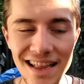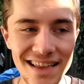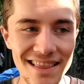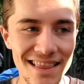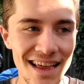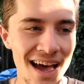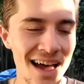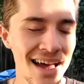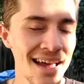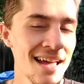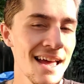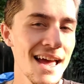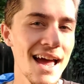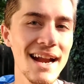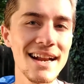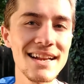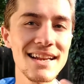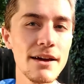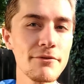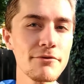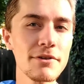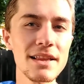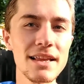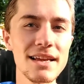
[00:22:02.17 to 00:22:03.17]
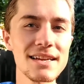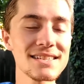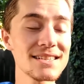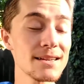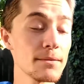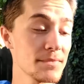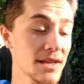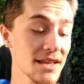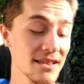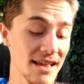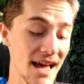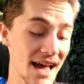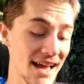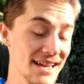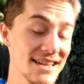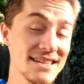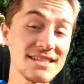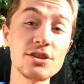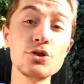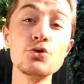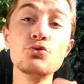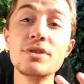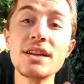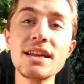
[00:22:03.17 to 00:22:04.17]
like that. And it definitely is something that
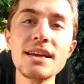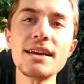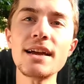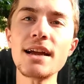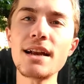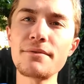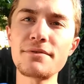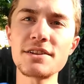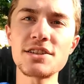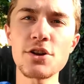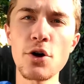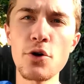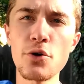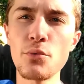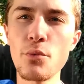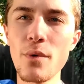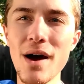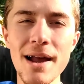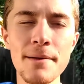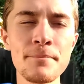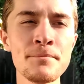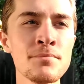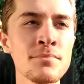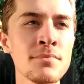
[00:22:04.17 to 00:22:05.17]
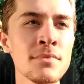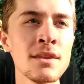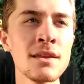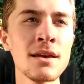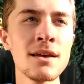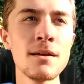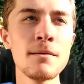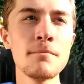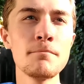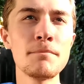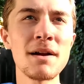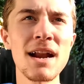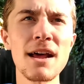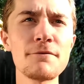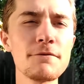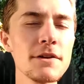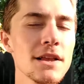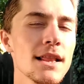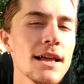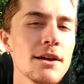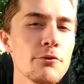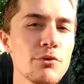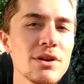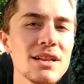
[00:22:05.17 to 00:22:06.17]
is unique in of its own way. But I
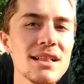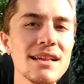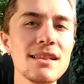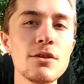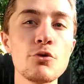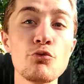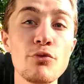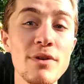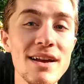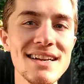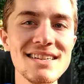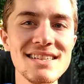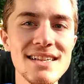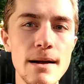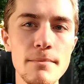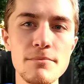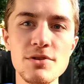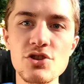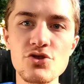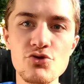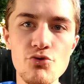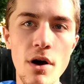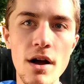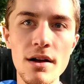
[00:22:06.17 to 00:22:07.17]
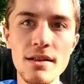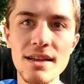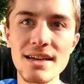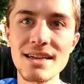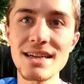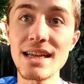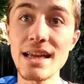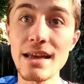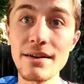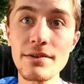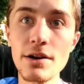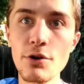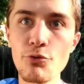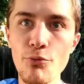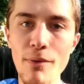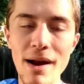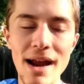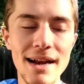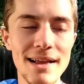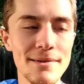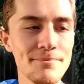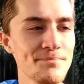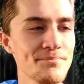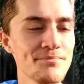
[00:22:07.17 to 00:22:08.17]
feel like really the reason I'm struggling to give it a
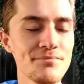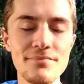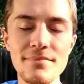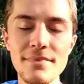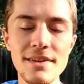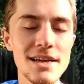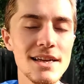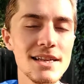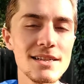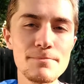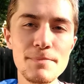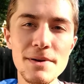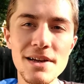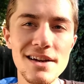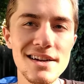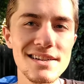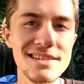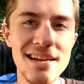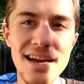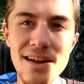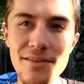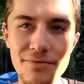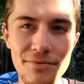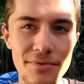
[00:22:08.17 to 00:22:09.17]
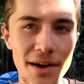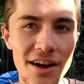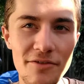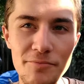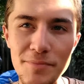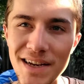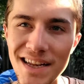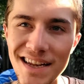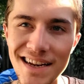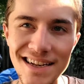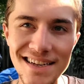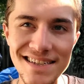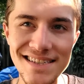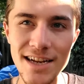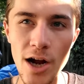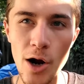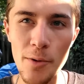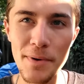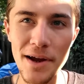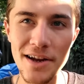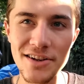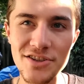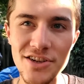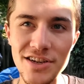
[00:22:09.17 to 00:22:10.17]
rating is because I've been eating
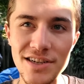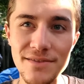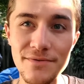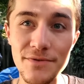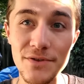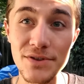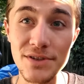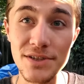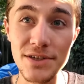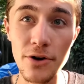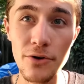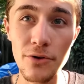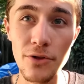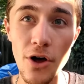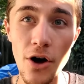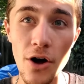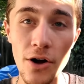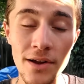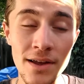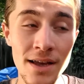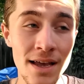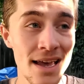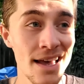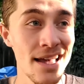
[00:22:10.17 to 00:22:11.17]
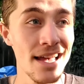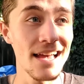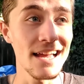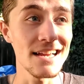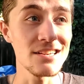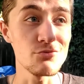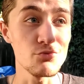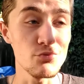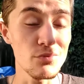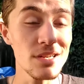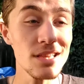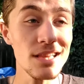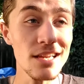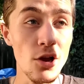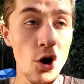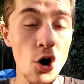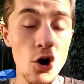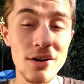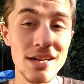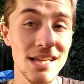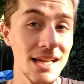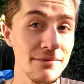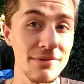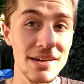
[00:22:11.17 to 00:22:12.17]
Sour Patch Kids for so long, it's really
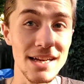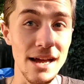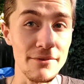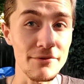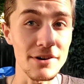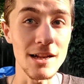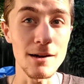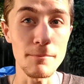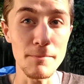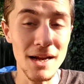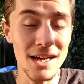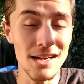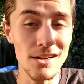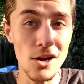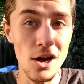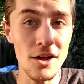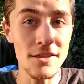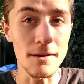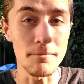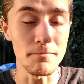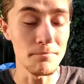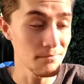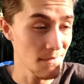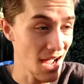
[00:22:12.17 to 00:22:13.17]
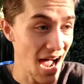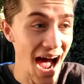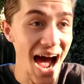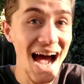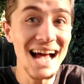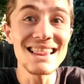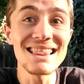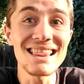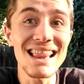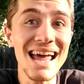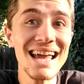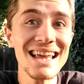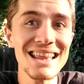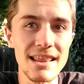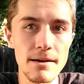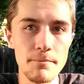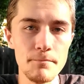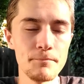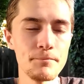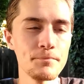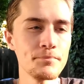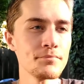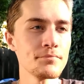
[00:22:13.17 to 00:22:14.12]
hard to give a definite opinion on them. I like them.